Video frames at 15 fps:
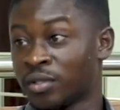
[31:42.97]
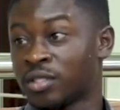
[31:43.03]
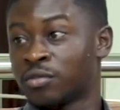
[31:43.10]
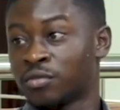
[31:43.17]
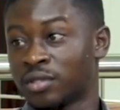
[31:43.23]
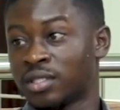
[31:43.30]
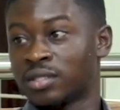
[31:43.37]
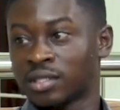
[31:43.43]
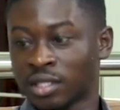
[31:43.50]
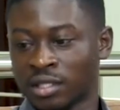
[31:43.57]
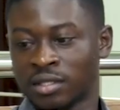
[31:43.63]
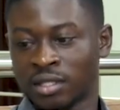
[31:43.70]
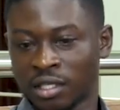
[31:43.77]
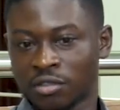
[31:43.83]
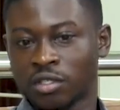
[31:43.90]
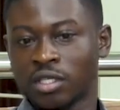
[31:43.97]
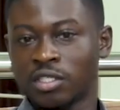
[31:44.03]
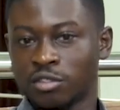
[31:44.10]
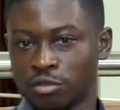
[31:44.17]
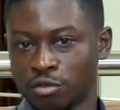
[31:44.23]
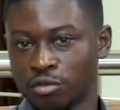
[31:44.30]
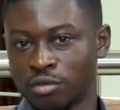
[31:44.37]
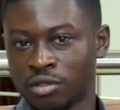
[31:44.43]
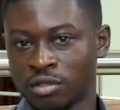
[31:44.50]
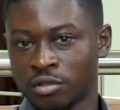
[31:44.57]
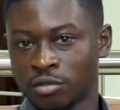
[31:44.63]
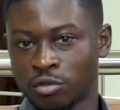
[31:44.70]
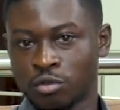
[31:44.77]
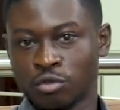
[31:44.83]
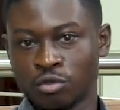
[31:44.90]
which students can actually use
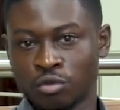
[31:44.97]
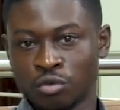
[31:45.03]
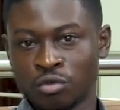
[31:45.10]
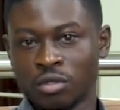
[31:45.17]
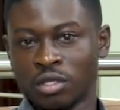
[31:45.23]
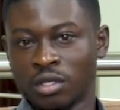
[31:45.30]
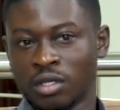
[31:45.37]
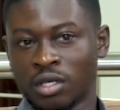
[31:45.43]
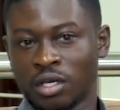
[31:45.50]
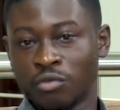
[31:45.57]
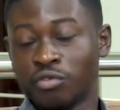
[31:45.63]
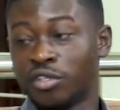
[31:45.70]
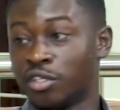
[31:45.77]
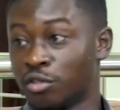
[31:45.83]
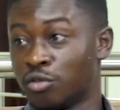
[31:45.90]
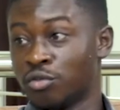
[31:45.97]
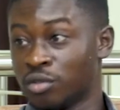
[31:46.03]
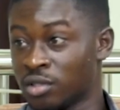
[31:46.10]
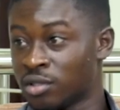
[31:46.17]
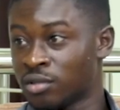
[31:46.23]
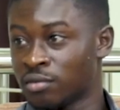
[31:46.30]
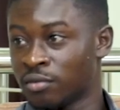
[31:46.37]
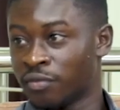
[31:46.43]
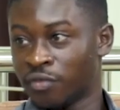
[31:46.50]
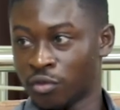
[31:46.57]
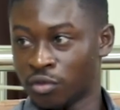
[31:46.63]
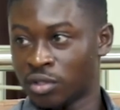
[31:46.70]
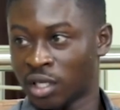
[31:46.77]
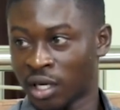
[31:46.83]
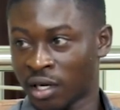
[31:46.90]
to yeah reduce
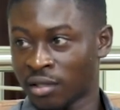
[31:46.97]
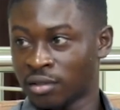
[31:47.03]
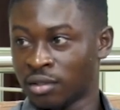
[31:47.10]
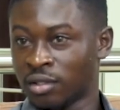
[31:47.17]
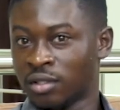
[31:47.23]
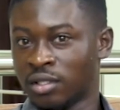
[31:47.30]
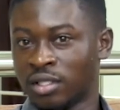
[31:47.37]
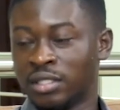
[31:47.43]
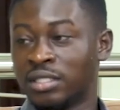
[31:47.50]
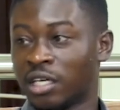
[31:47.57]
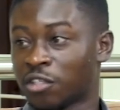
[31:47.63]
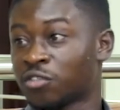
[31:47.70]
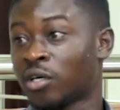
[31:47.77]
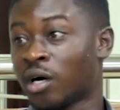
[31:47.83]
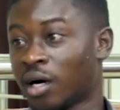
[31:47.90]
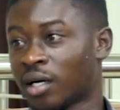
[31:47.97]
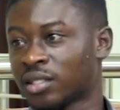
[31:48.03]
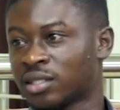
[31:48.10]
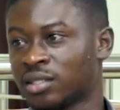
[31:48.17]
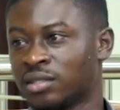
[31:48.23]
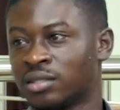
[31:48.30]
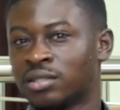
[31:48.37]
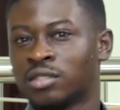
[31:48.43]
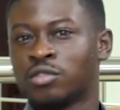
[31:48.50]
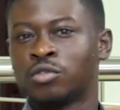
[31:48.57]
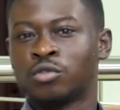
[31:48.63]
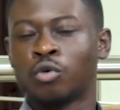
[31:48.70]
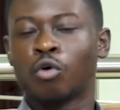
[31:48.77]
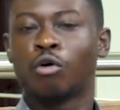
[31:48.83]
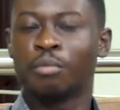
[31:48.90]
future industrial actions yes.
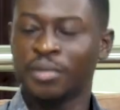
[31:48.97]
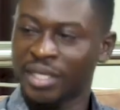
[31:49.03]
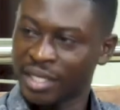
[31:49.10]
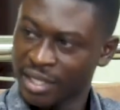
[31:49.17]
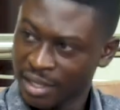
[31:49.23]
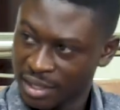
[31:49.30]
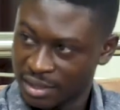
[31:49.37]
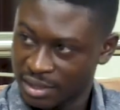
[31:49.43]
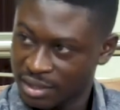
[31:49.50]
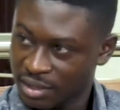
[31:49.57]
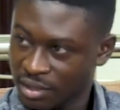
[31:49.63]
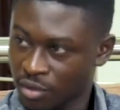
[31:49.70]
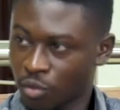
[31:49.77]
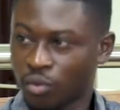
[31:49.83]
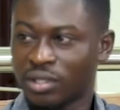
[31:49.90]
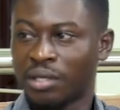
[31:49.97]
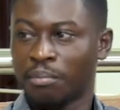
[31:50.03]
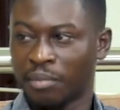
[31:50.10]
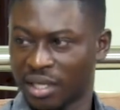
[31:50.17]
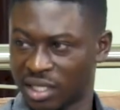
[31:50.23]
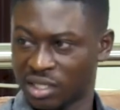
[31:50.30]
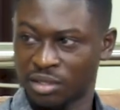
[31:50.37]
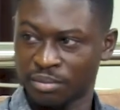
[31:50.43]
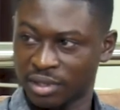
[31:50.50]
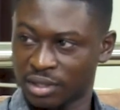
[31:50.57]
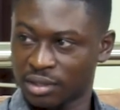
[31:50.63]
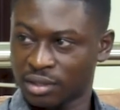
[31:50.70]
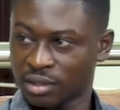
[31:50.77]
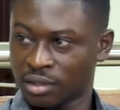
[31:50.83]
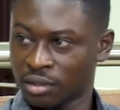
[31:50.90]
is to communicate okay. with the management.
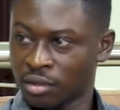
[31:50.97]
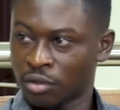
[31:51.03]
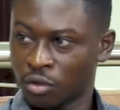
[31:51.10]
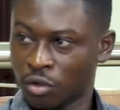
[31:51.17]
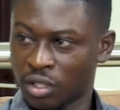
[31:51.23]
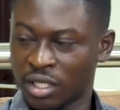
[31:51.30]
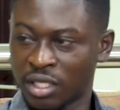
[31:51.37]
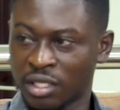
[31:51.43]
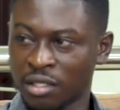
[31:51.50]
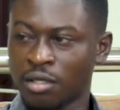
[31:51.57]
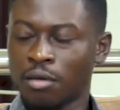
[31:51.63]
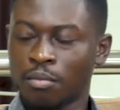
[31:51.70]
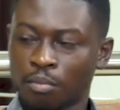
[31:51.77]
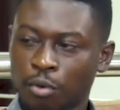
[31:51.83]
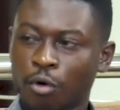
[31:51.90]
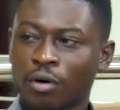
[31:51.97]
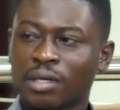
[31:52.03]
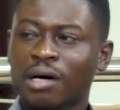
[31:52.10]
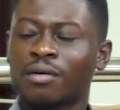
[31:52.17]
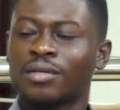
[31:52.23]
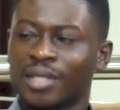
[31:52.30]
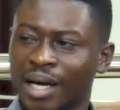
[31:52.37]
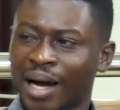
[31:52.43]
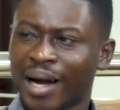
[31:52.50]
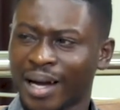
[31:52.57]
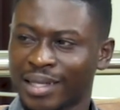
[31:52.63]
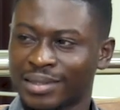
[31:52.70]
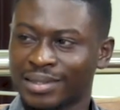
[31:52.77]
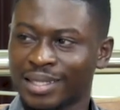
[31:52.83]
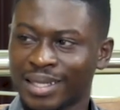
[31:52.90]
Mm -hmm. Okay, pour down their
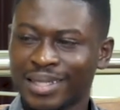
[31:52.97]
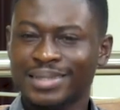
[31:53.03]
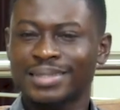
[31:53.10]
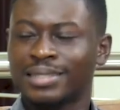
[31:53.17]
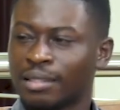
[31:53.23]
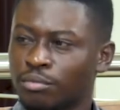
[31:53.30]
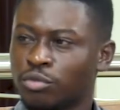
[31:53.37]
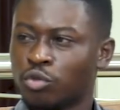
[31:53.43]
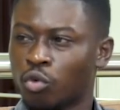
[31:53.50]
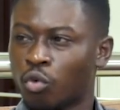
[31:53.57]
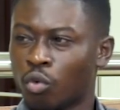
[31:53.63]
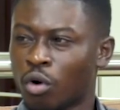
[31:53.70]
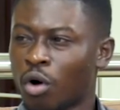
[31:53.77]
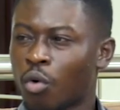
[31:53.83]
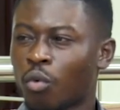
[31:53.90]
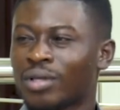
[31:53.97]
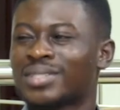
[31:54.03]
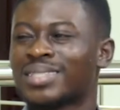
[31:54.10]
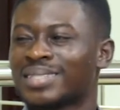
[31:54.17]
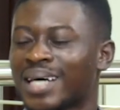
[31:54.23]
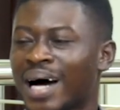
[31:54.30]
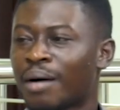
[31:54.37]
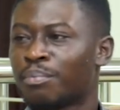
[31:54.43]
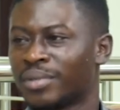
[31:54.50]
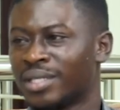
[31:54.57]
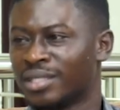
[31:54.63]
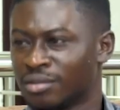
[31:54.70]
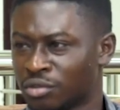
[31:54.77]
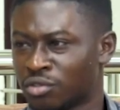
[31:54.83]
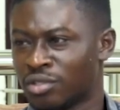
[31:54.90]
hearts. Let them know what is
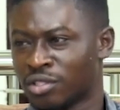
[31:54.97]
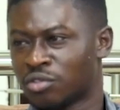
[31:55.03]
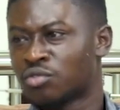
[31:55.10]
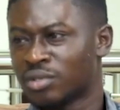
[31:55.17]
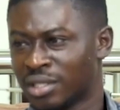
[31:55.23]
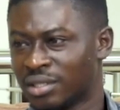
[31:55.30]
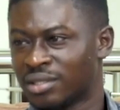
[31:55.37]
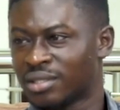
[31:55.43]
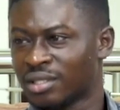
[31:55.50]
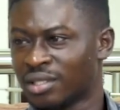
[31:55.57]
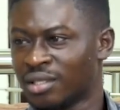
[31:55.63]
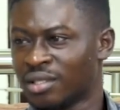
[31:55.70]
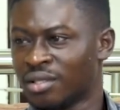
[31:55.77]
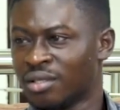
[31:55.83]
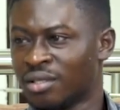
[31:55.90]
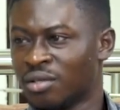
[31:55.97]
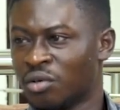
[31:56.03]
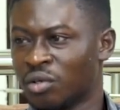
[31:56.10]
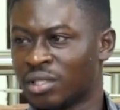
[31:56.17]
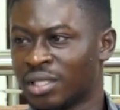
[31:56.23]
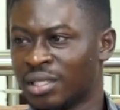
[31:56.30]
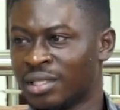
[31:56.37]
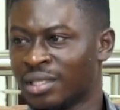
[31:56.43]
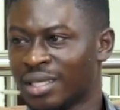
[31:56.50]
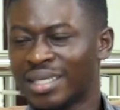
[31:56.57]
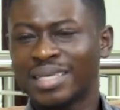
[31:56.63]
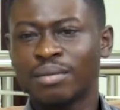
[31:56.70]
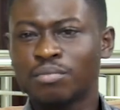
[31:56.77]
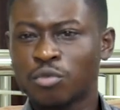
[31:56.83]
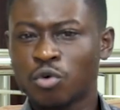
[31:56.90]
happening to the students. Okay. Okay,
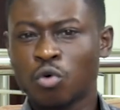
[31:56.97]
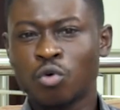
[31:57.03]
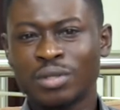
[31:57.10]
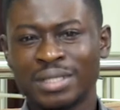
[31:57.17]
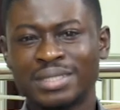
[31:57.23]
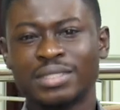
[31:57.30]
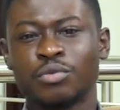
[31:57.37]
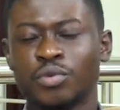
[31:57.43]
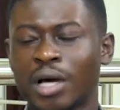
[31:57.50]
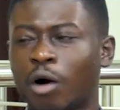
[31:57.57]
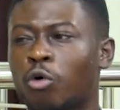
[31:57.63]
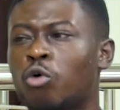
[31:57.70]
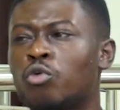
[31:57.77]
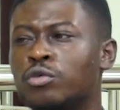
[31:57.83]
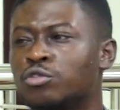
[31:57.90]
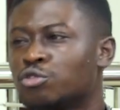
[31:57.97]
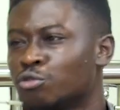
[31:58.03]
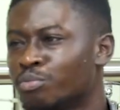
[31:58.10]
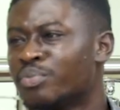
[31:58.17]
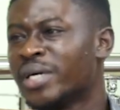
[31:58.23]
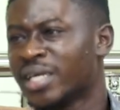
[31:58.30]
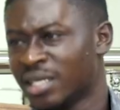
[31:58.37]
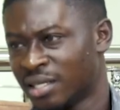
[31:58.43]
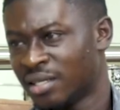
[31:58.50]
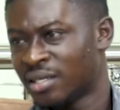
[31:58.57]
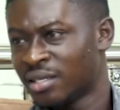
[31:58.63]
let them mm -hmm. know mm-hmm. that we are going through pain.